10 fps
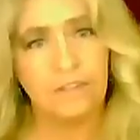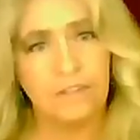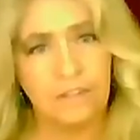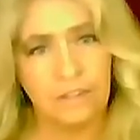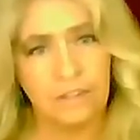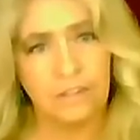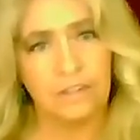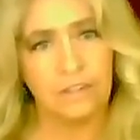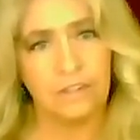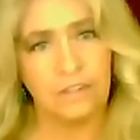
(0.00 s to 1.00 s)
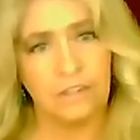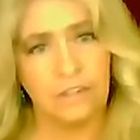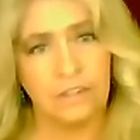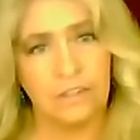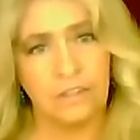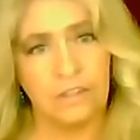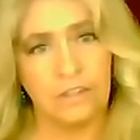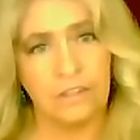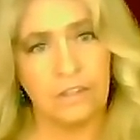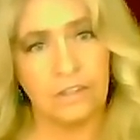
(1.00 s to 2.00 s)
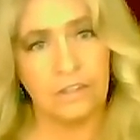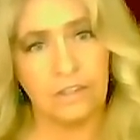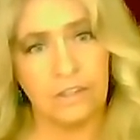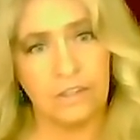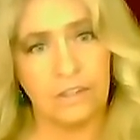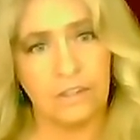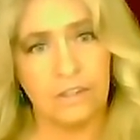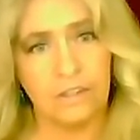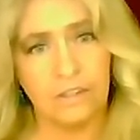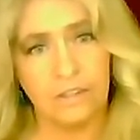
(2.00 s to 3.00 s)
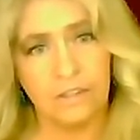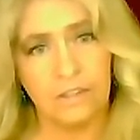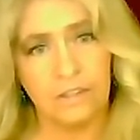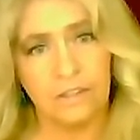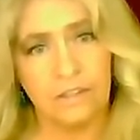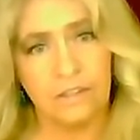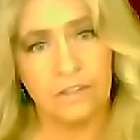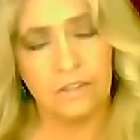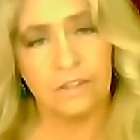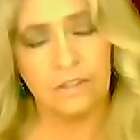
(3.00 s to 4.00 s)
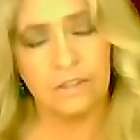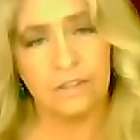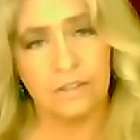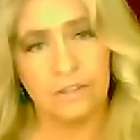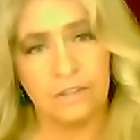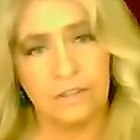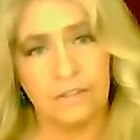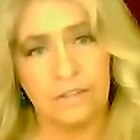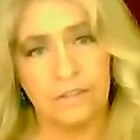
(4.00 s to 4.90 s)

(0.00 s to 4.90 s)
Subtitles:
(silent)